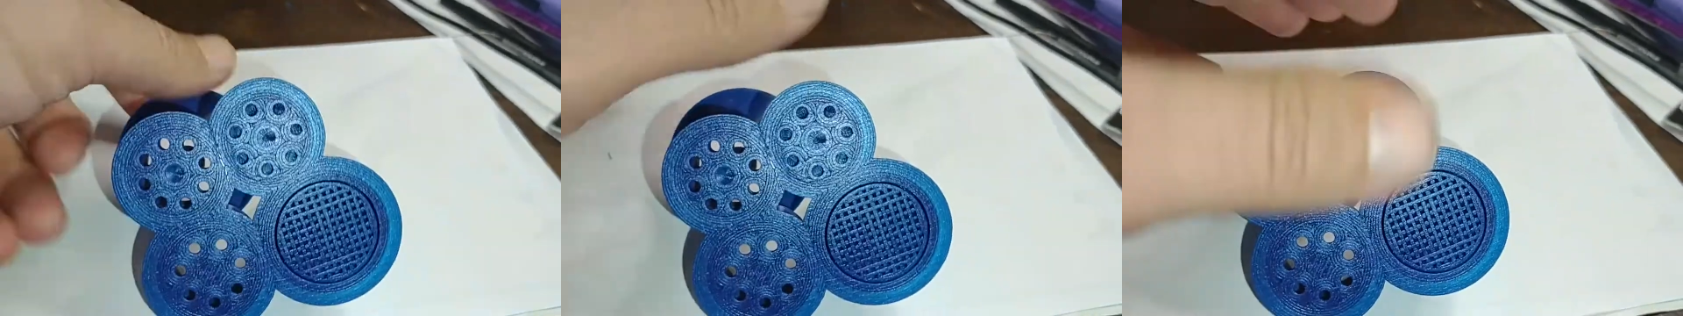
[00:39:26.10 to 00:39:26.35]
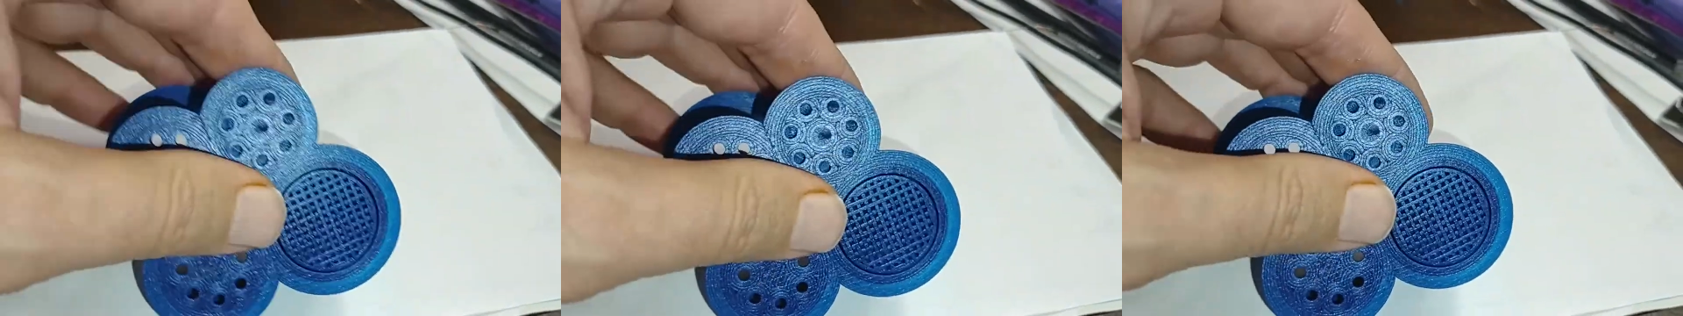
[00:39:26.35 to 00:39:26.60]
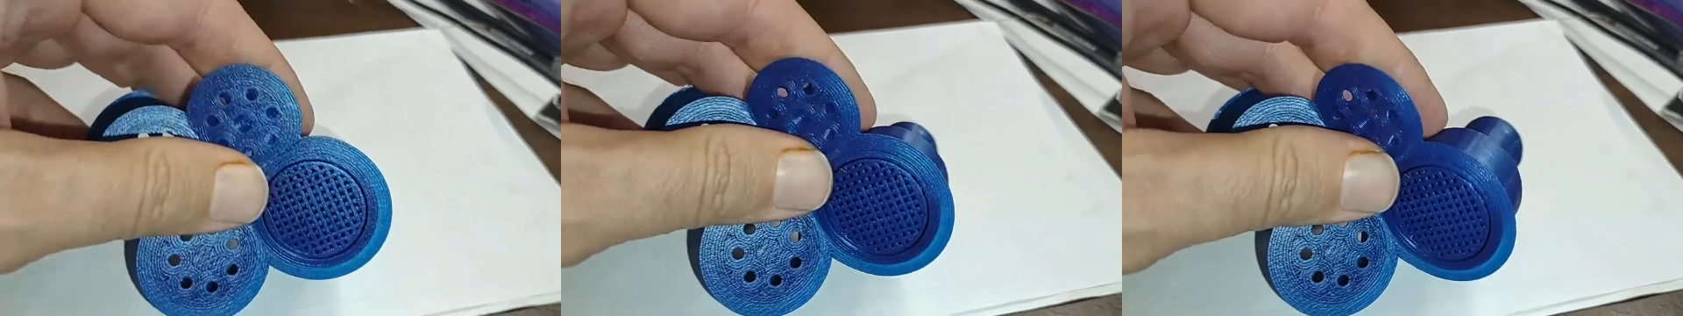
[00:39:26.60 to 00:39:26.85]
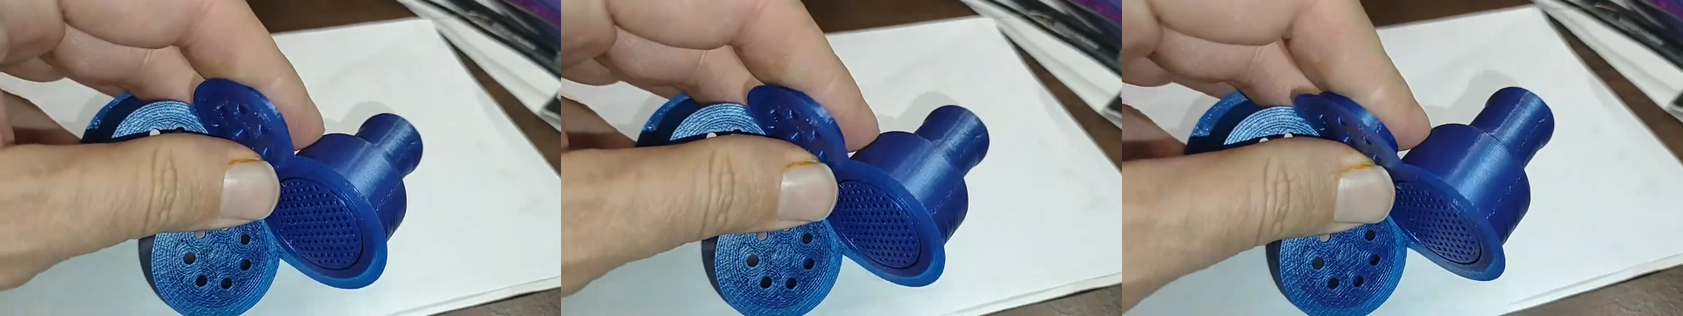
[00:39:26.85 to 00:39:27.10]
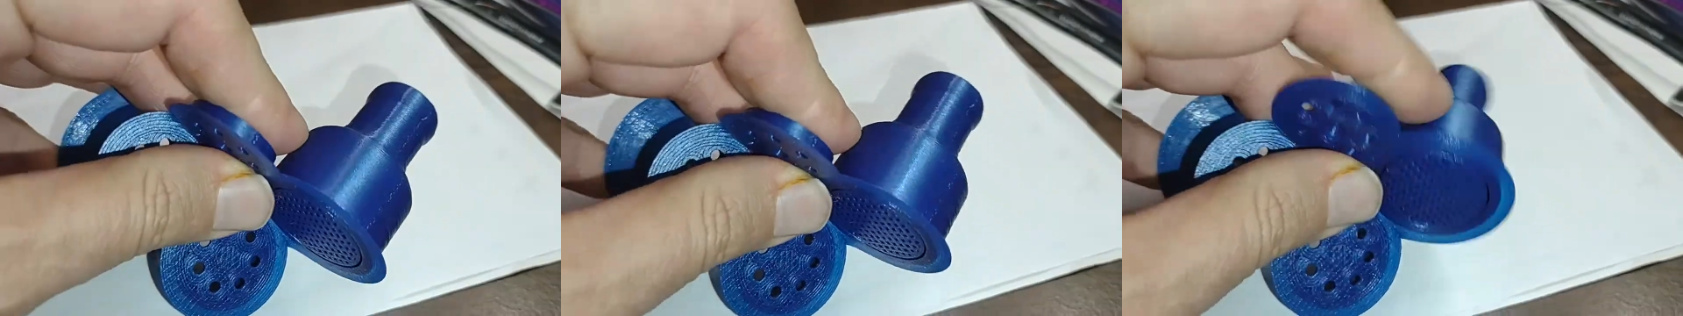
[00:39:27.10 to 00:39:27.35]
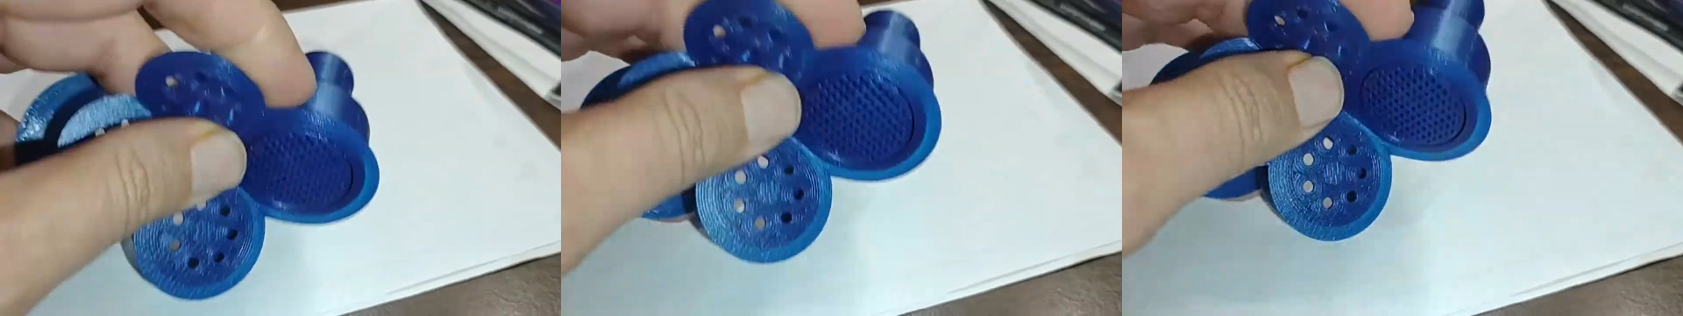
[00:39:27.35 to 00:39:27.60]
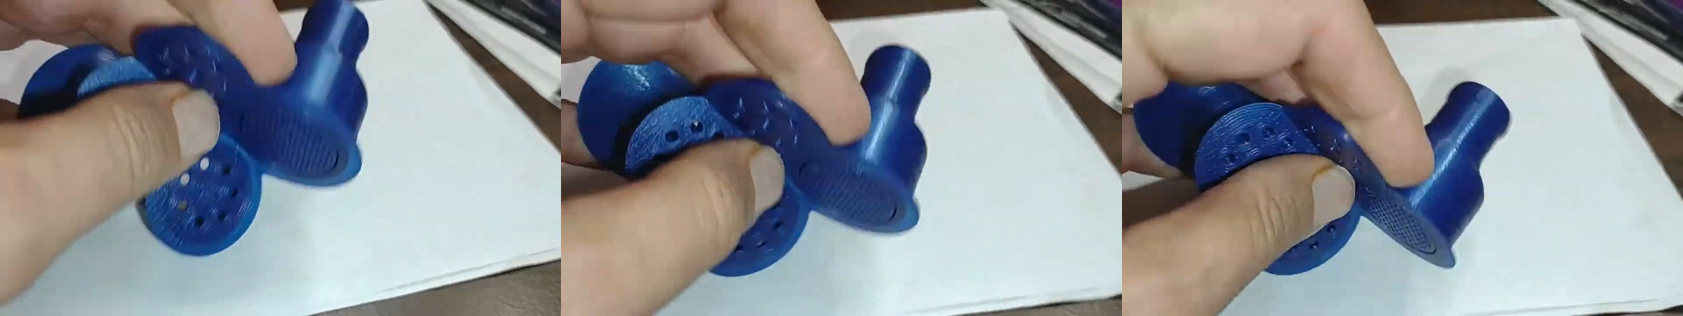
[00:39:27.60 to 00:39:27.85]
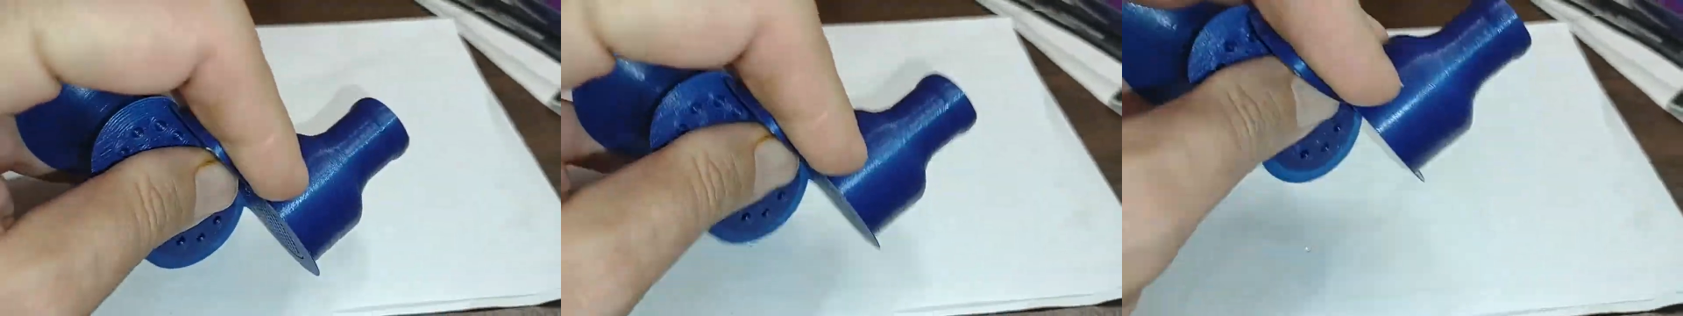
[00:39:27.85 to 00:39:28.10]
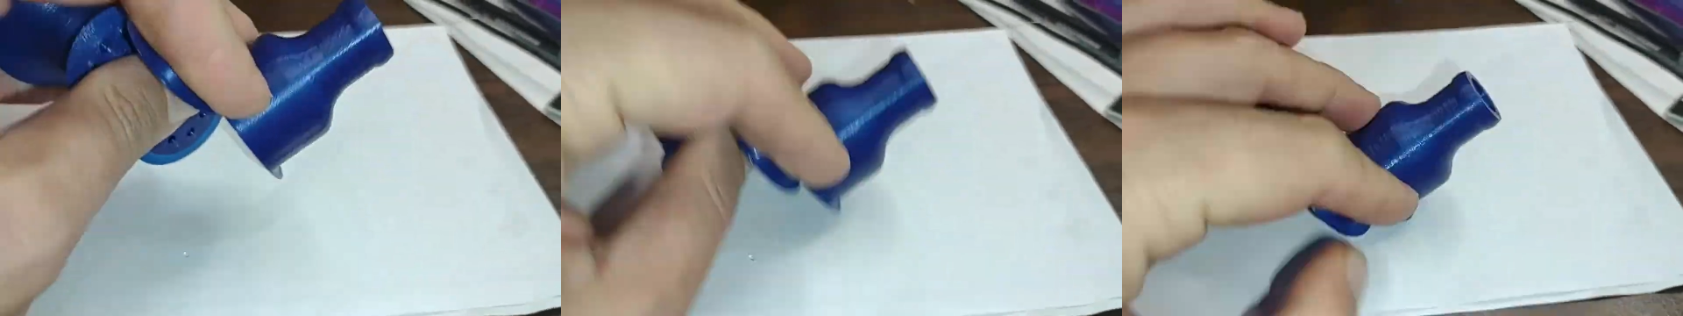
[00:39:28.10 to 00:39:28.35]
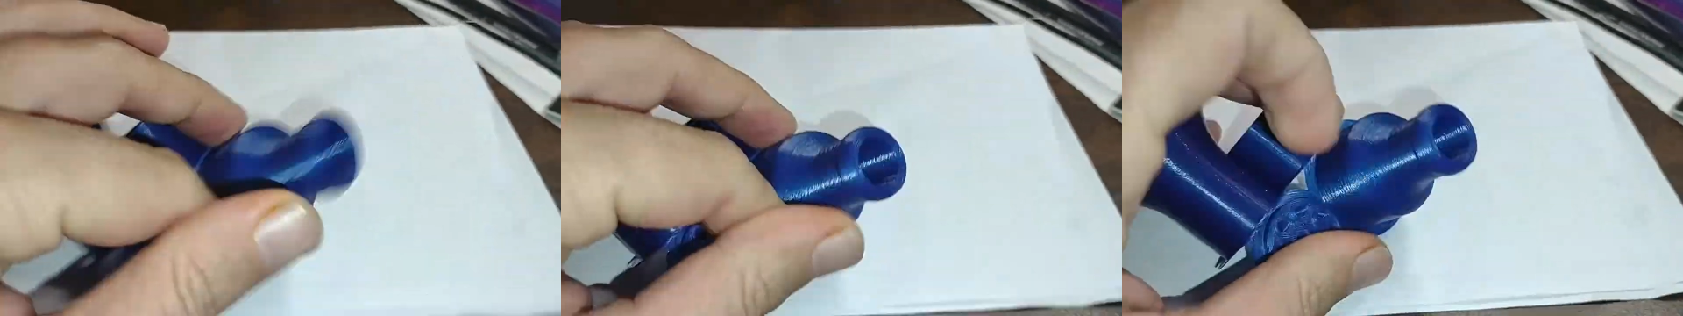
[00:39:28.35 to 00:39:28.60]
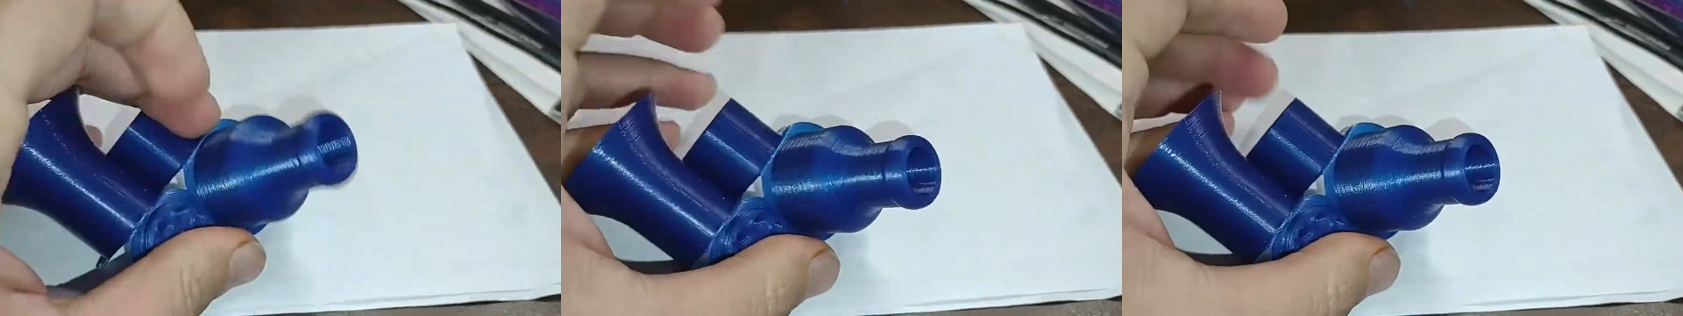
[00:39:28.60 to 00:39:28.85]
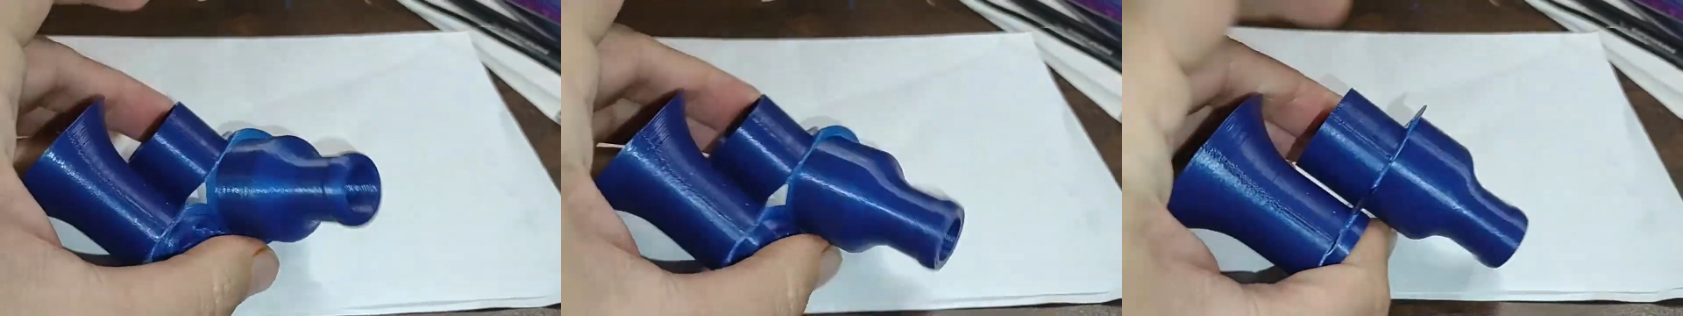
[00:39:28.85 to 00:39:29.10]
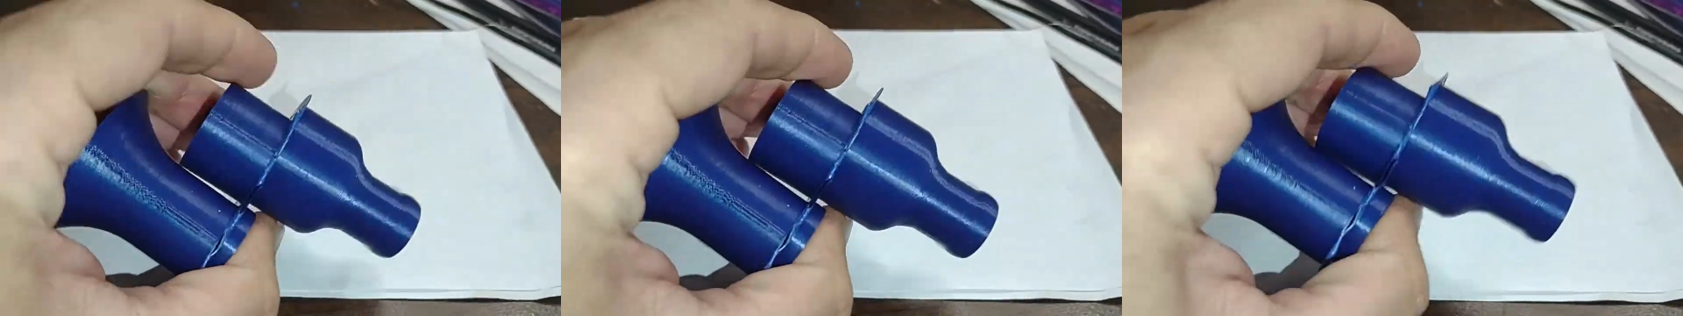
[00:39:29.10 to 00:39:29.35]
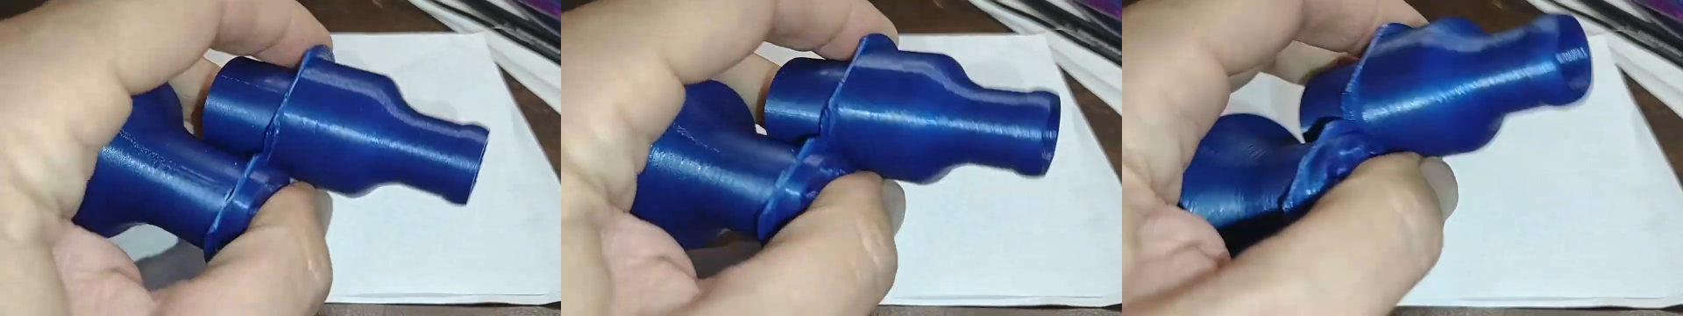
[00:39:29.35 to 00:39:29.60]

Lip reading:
Nobody's mouth can be seen.